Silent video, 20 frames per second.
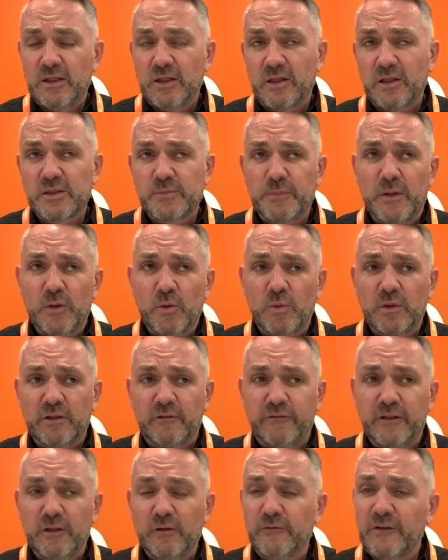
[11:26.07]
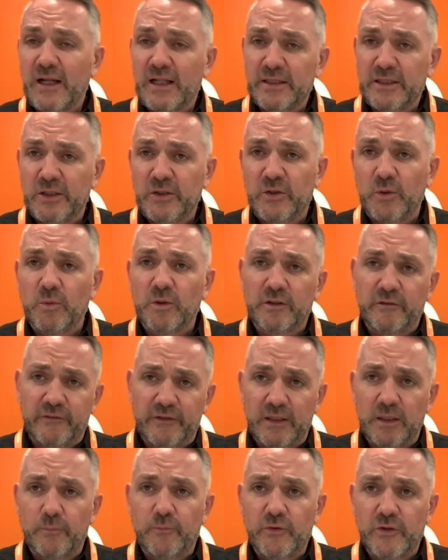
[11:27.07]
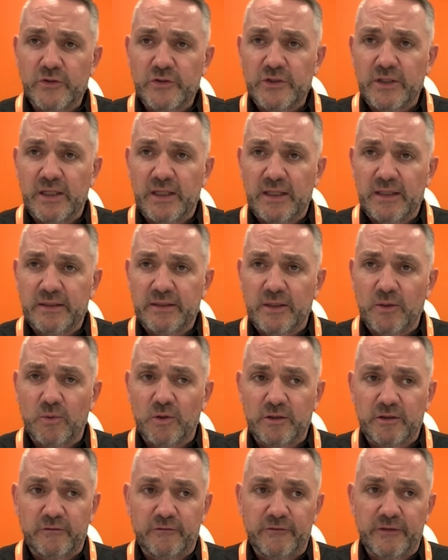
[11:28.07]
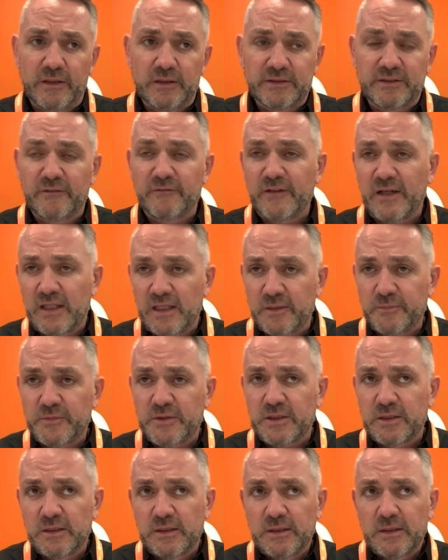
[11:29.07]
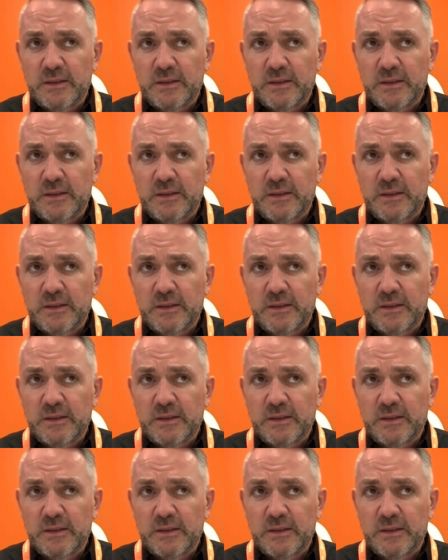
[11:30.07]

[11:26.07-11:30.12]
because people want to feel valued, they want to feel appreciated, they want to feel developed.